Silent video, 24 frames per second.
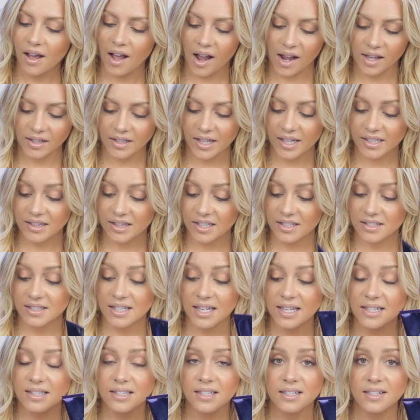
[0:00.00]
I like
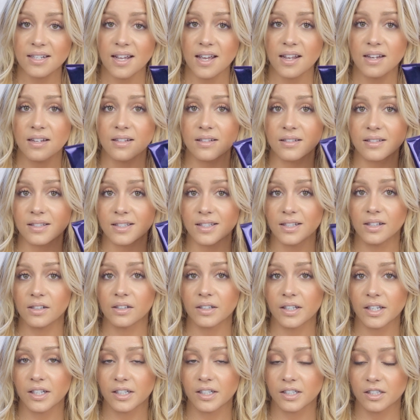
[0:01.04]
this It's a 10
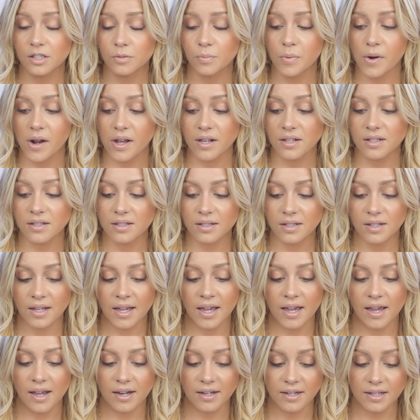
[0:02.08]
Silk Express,
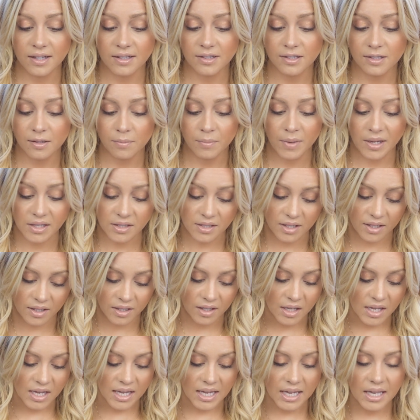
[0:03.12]
and it's
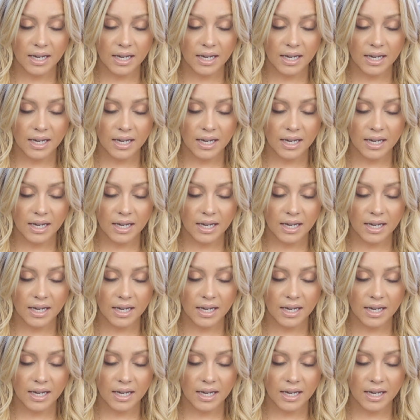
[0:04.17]
amazing.